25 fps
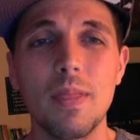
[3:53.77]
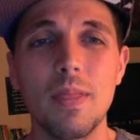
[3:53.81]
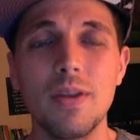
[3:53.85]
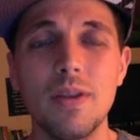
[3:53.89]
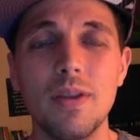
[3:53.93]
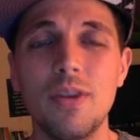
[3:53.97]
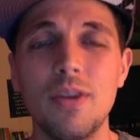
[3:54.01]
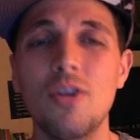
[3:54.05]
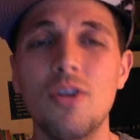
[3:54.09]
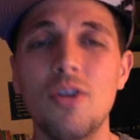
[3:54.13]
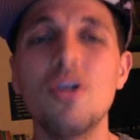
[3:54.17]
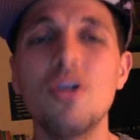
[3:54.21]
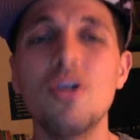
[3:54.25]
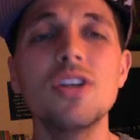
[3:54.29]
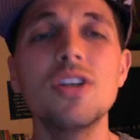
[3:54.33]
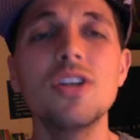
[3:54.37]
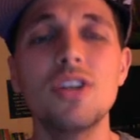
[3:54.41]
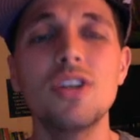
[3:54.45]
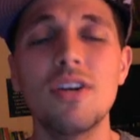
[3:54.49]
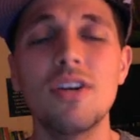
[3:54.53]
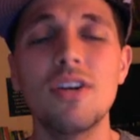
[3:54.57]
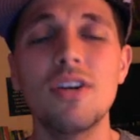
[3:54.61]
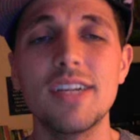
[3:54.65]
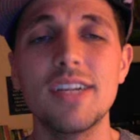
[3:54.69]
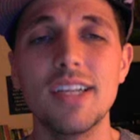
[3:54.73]
nourish
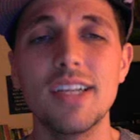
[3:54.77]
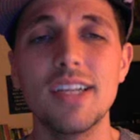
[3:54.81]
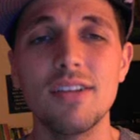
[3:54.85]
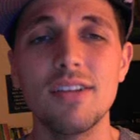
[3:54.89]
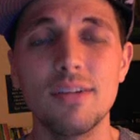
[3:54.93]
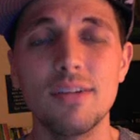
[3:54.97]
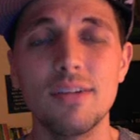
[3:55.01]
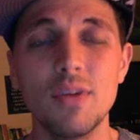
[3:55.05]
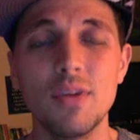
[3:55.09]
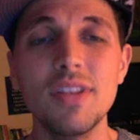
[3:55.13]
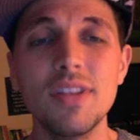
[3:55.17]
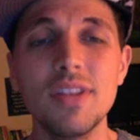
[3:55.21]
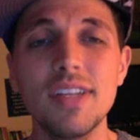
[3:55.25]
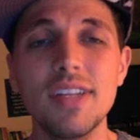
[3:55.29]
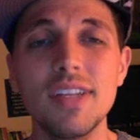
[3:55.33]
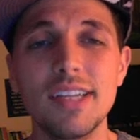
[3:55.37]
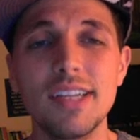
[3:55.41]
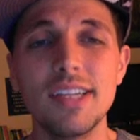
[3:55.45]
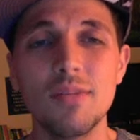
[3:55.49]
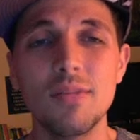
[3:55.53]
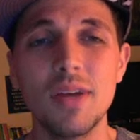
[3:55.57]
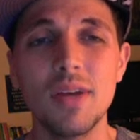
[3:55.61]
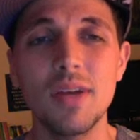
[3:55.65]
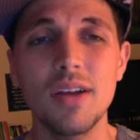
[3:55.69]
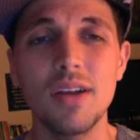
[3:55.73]
ourselves with these
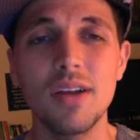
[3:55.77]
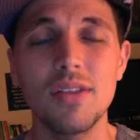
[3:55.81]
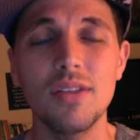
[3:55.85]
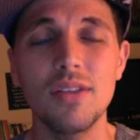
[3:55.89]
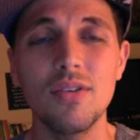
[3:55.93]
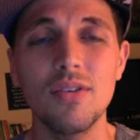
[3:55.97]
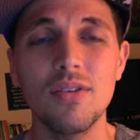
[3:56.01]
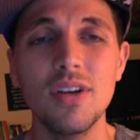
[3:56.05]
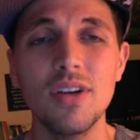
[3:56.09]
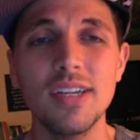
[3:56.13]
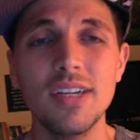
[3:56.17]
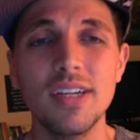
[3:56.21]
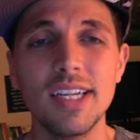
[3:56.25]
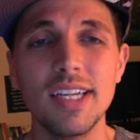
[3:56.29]
omega-3s